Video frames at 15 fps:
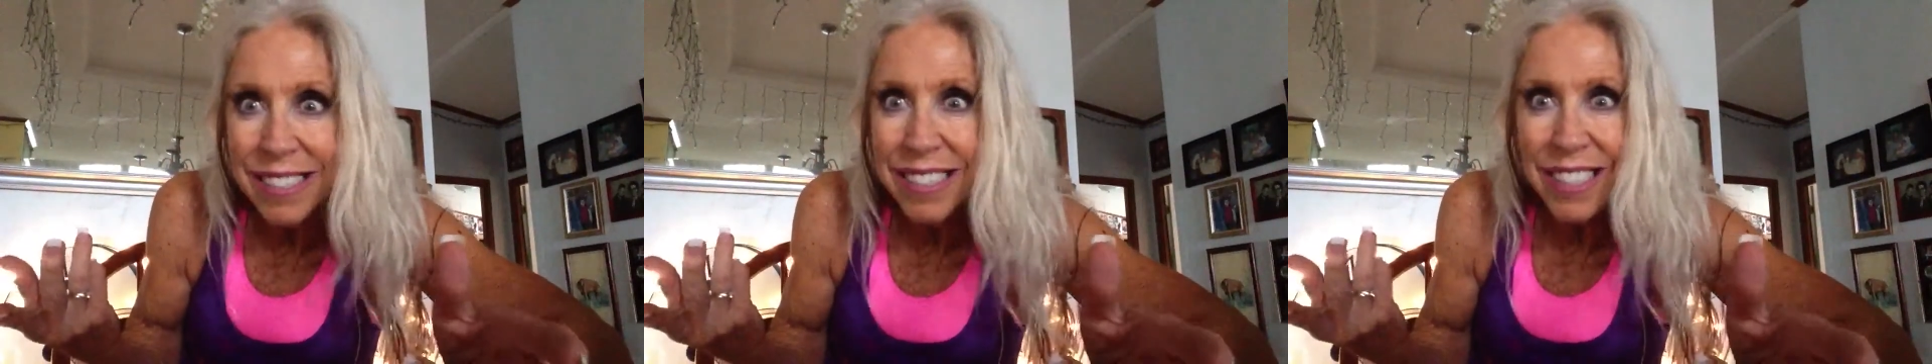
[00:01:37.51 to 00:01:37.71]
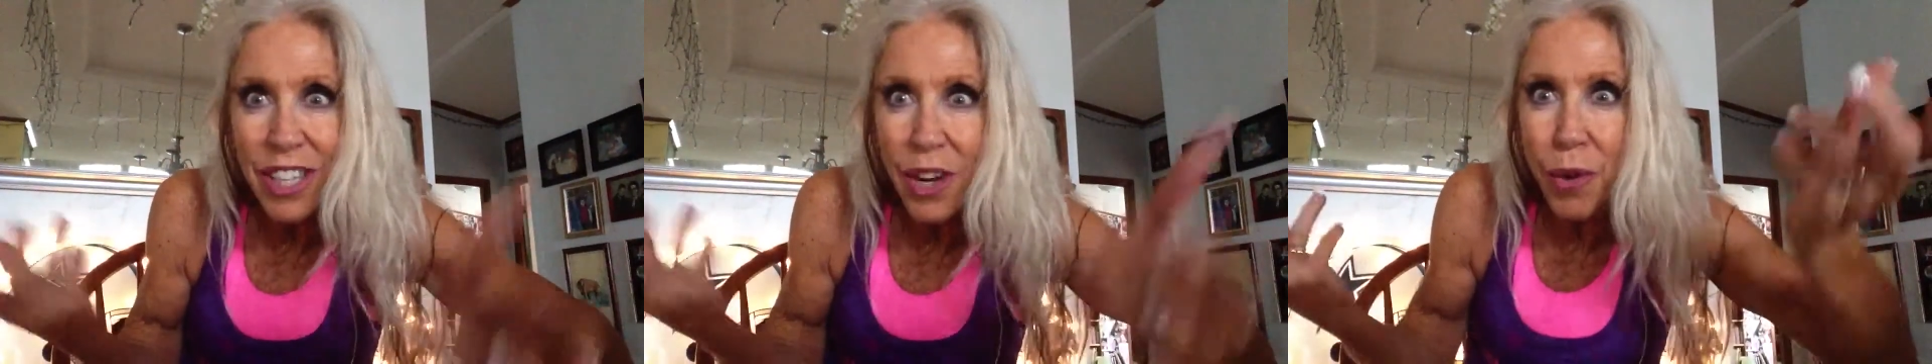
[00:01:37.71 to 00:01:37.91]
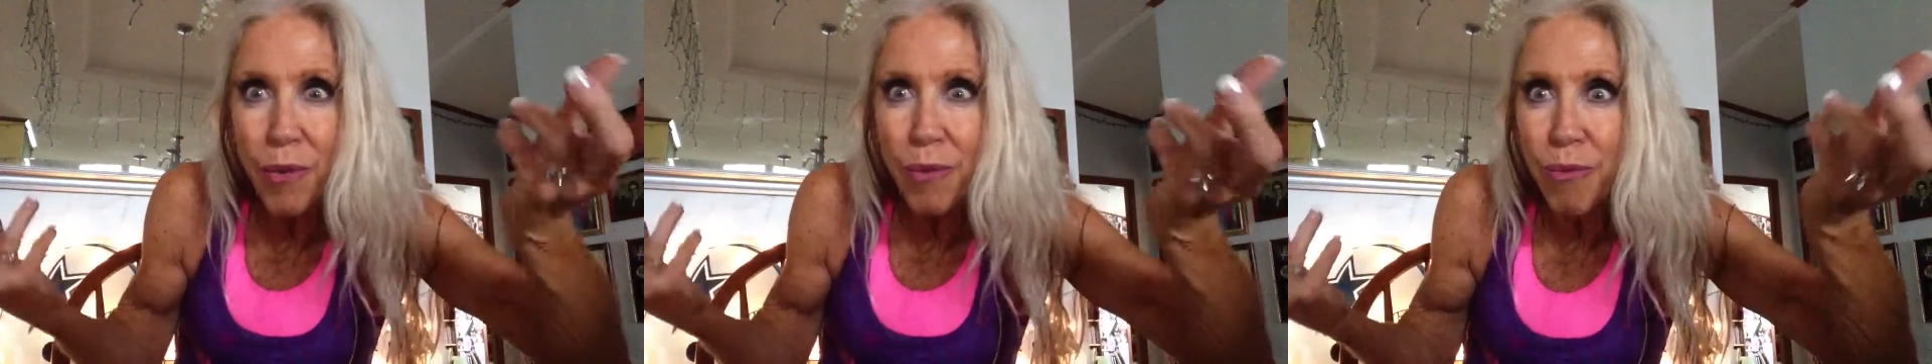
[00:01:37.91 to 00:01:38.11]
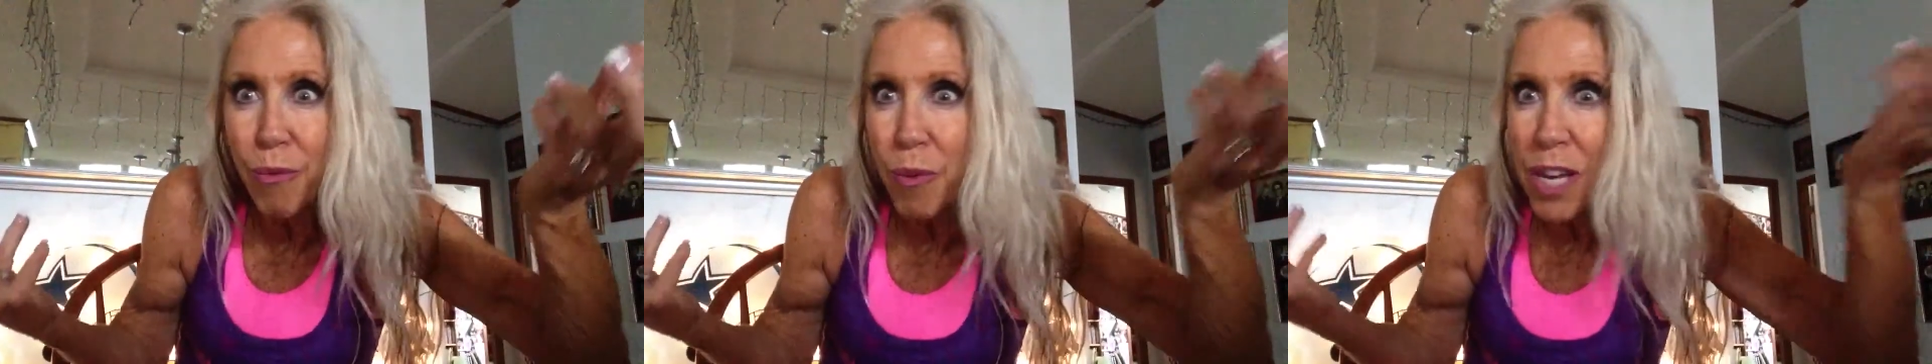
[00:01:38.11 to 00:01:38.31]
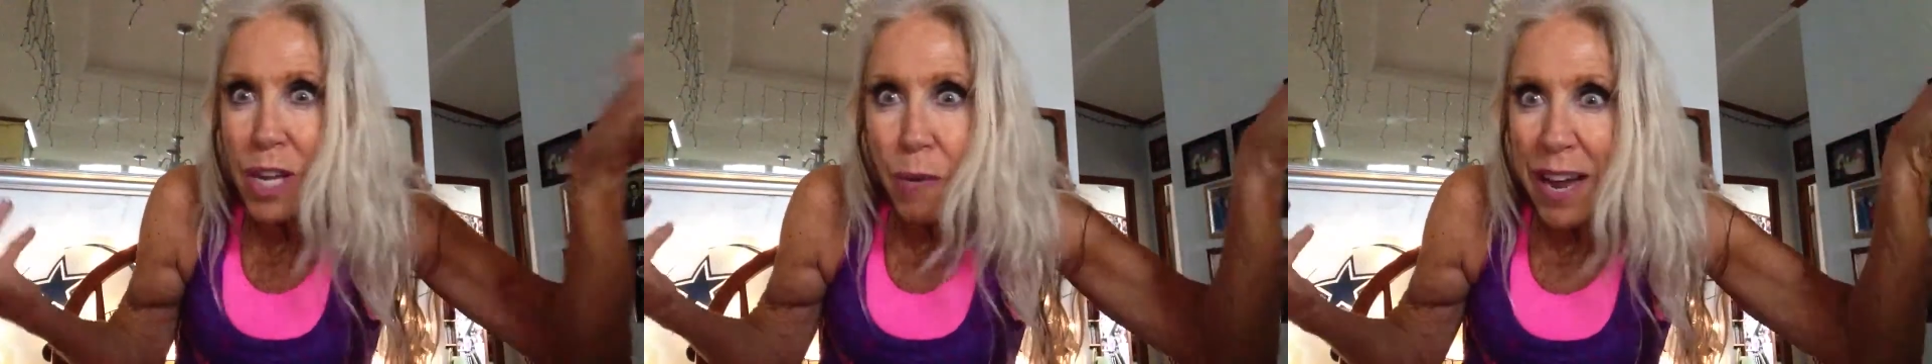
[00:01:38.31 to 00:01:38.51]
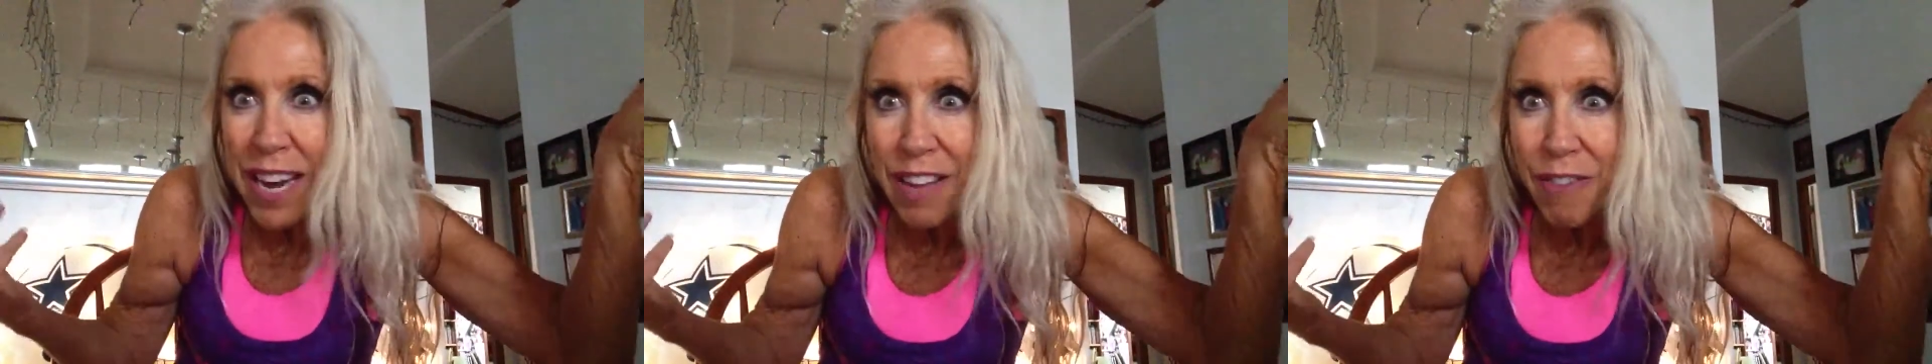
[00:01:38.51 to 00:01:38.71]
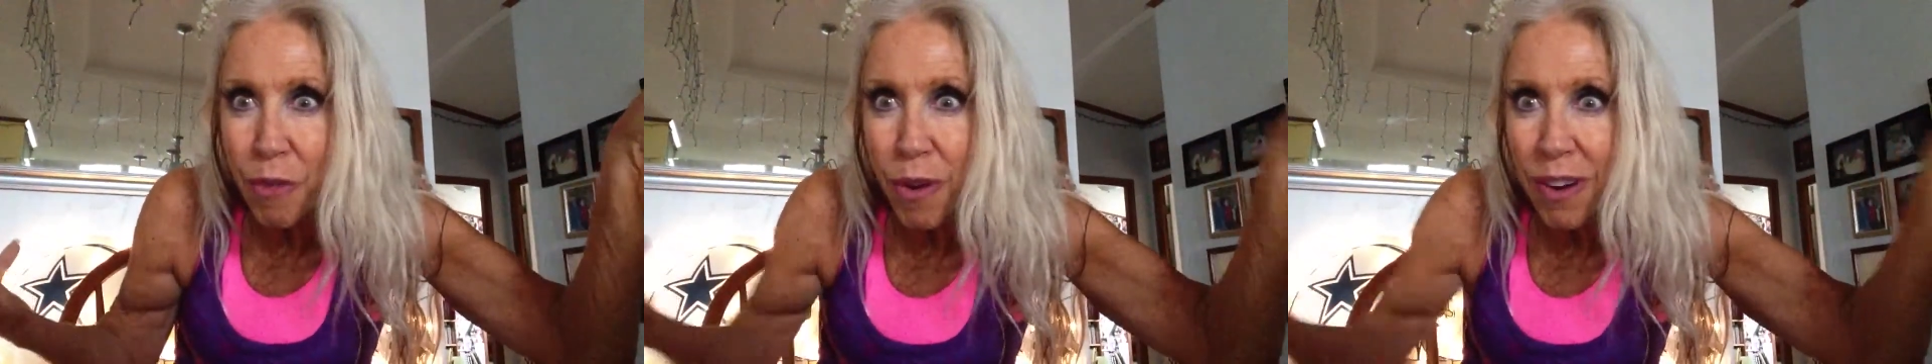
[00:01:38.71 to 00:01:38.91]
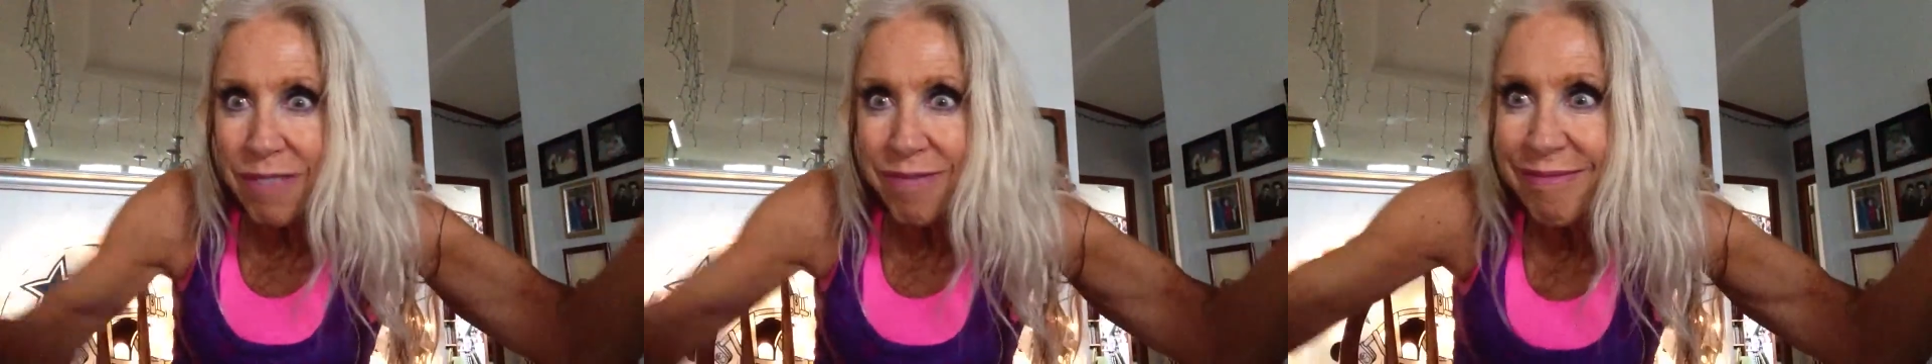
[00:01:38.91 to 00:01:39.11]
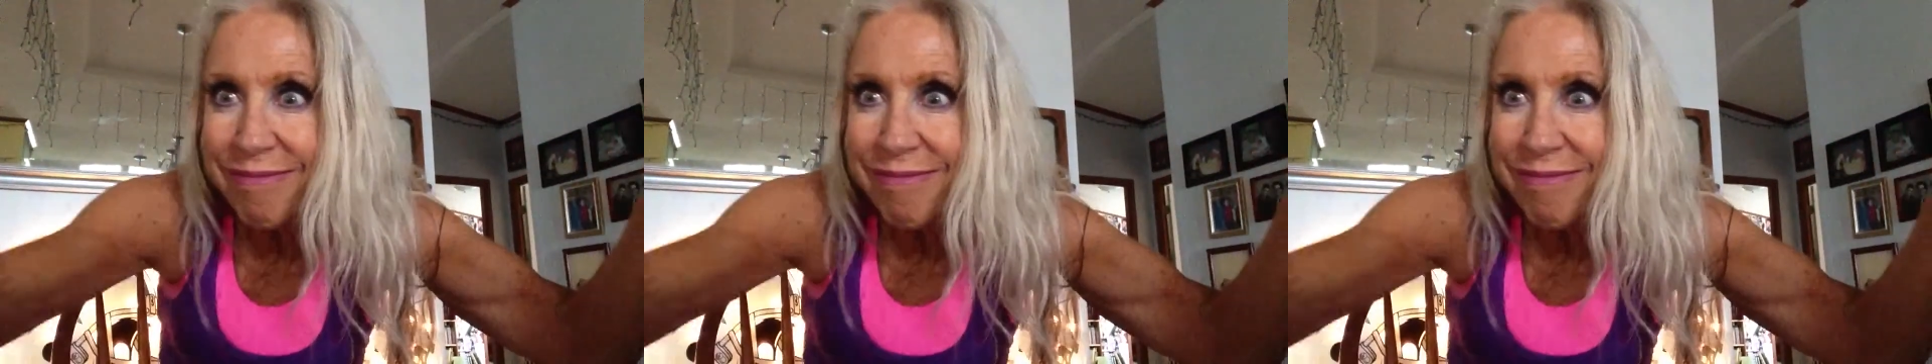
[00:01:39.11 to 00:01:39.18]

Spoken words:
So what are you waiting for?